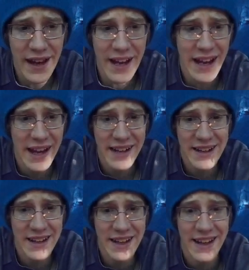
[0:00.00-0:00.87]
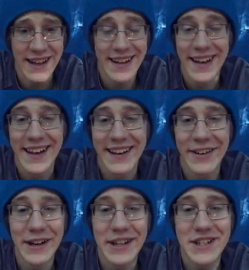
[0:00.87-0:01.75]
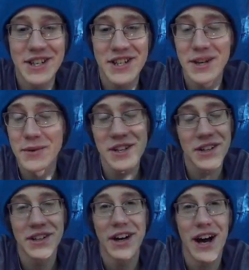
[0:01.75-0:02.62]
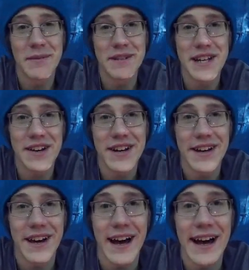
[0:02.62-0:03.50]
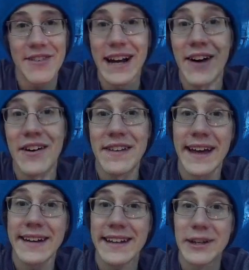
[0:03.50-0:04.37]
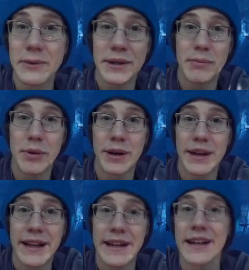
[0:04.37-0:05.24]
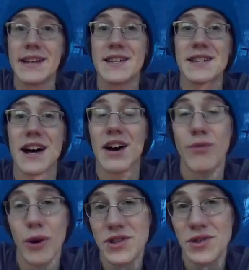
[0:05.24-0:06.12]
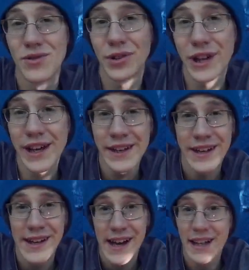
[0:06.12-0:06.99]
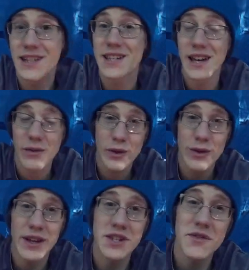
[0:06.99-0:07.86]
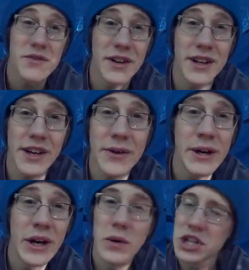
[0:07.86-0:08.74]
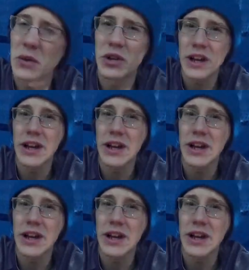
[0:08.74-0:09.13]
and it was a good commentary. Every now and then he would put in his a voice overlay and say a few things for the video, which I really